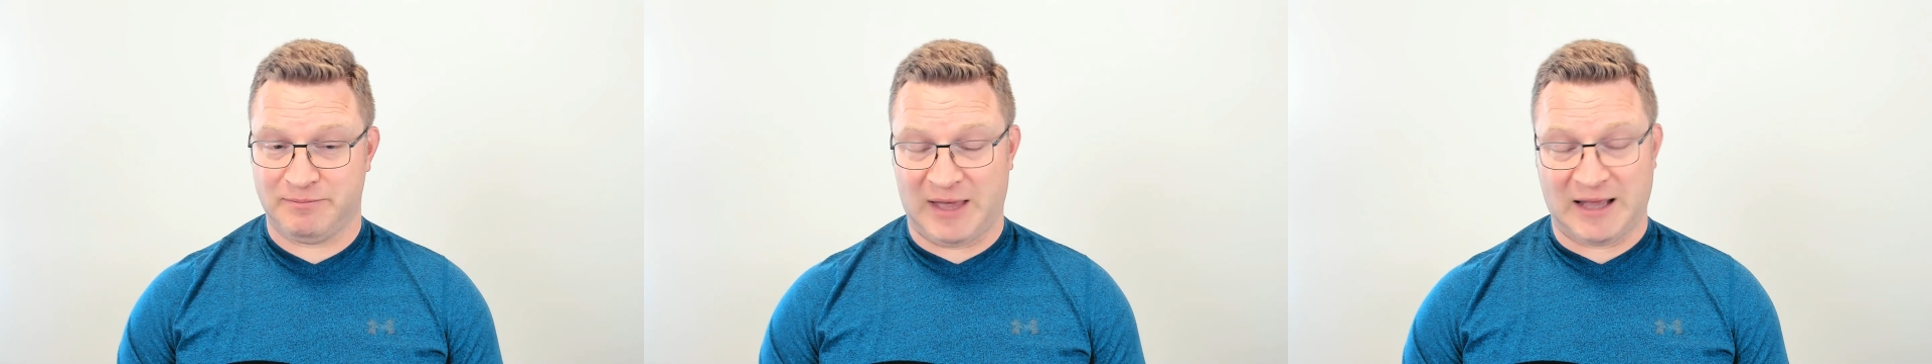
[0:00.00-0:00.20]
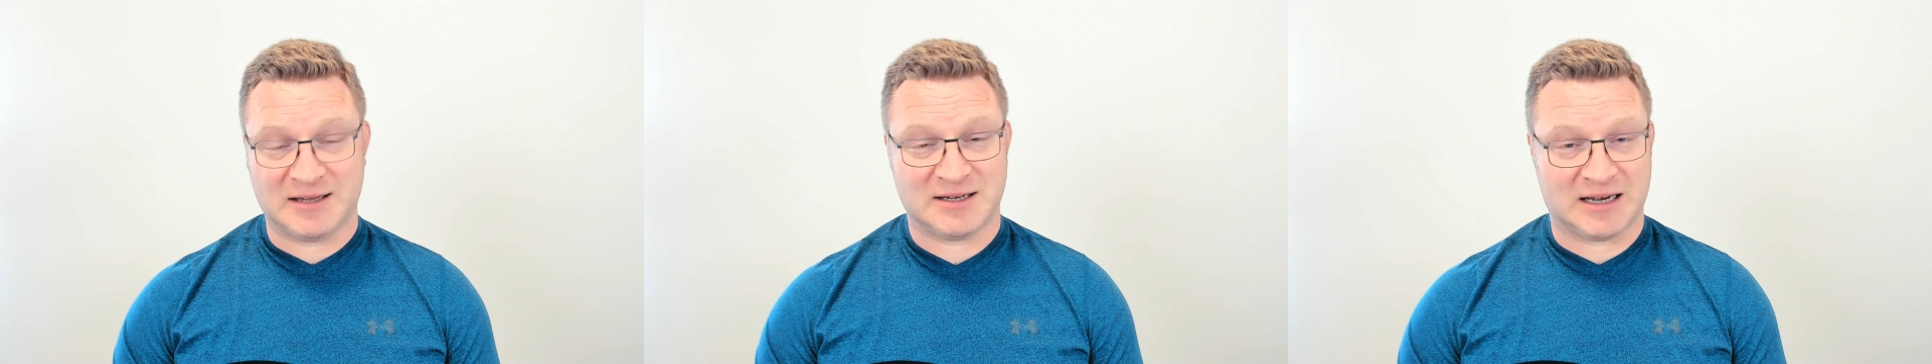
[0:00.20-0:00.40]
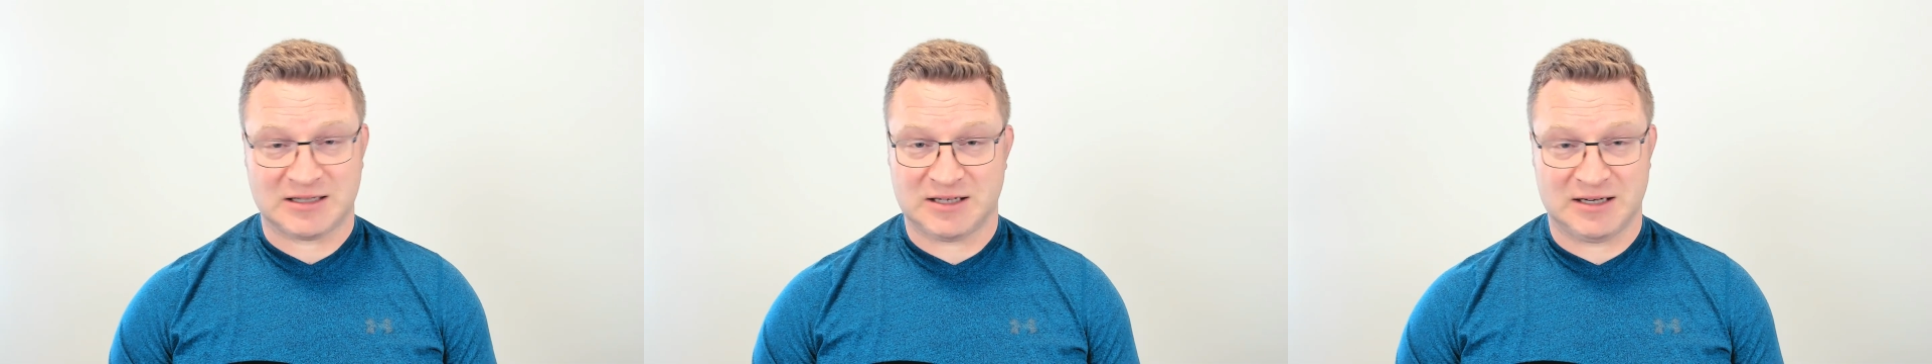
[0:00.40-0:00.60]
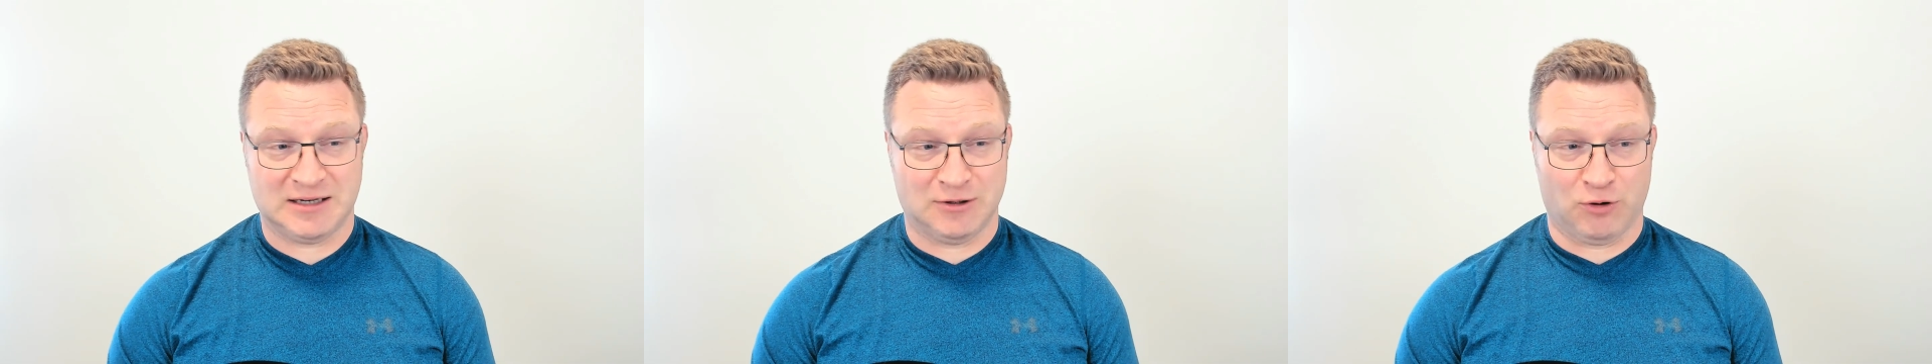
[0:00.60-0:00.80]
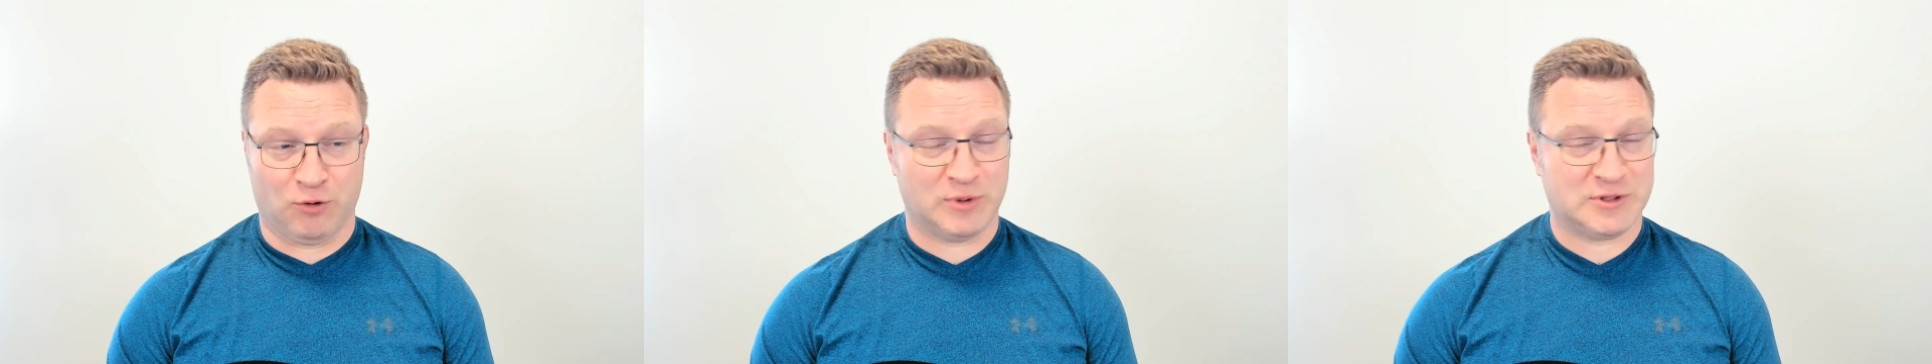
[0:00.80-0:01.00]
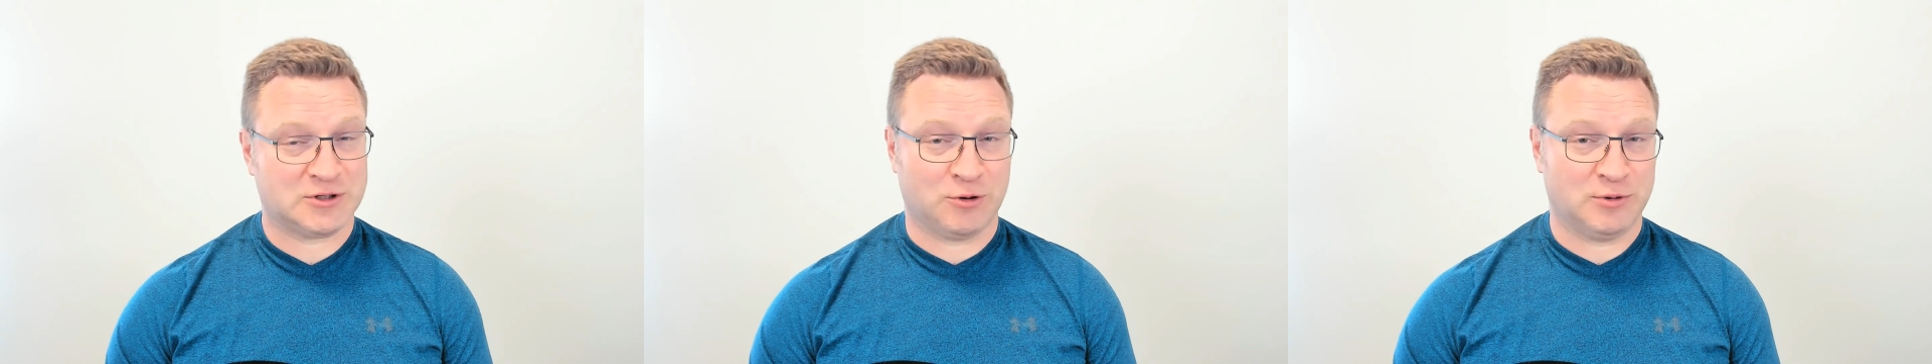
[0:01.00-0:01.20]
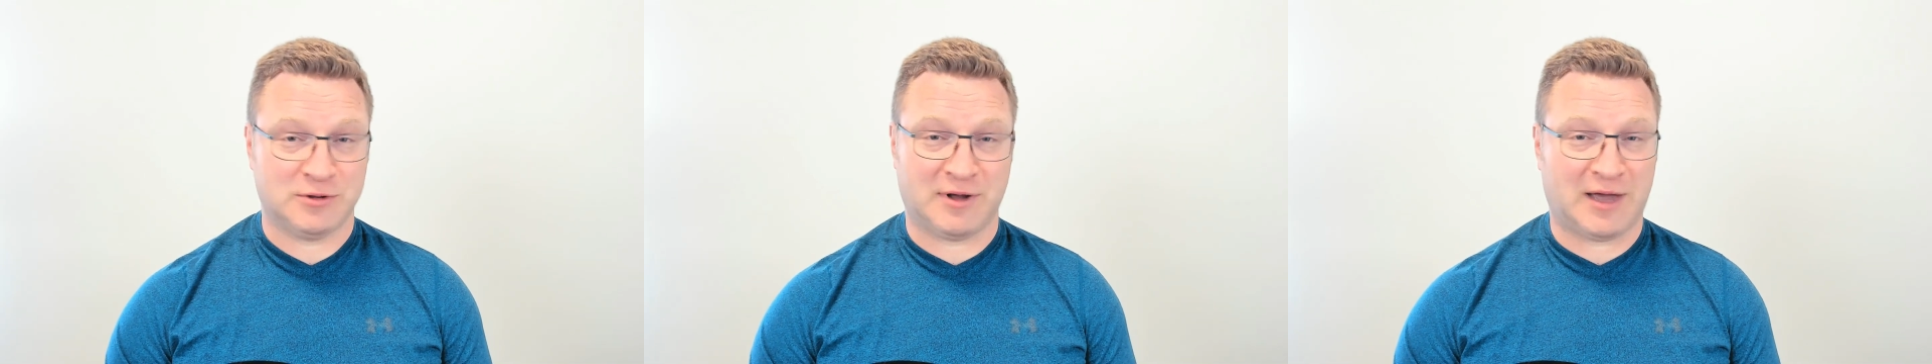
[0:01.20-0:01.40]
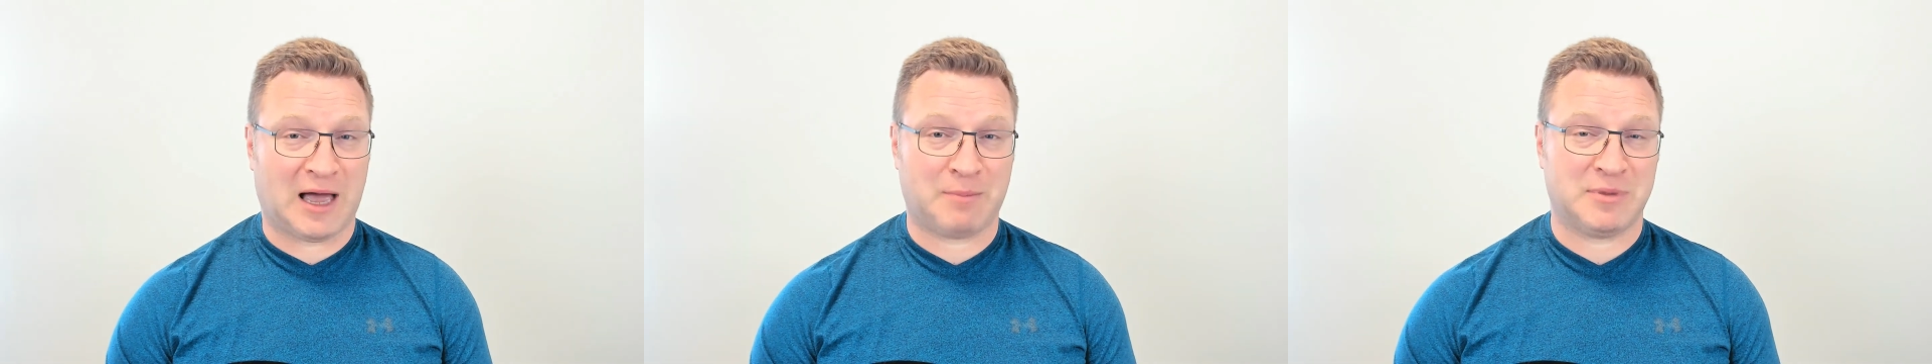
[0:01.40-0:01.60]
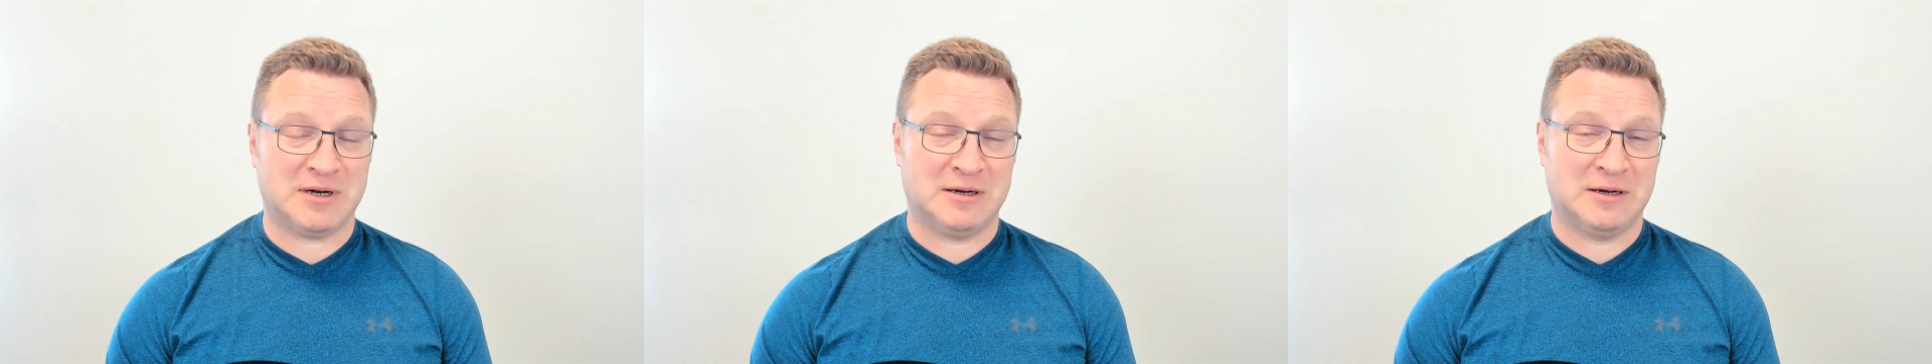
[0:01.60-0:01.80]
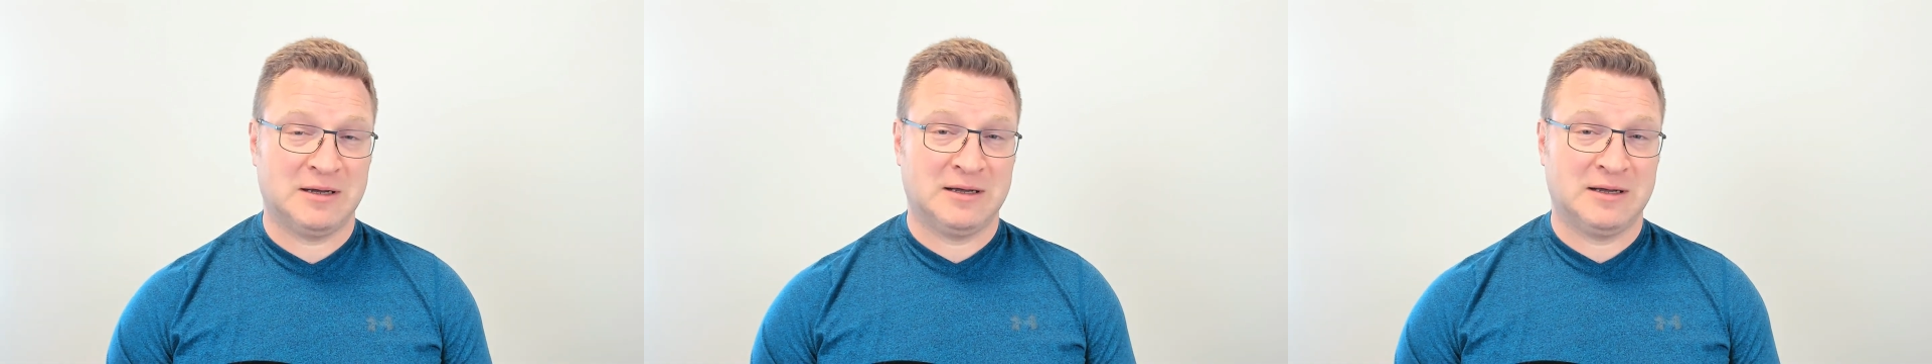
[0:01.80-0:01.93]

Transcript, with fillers: that's actually not what's going to happen.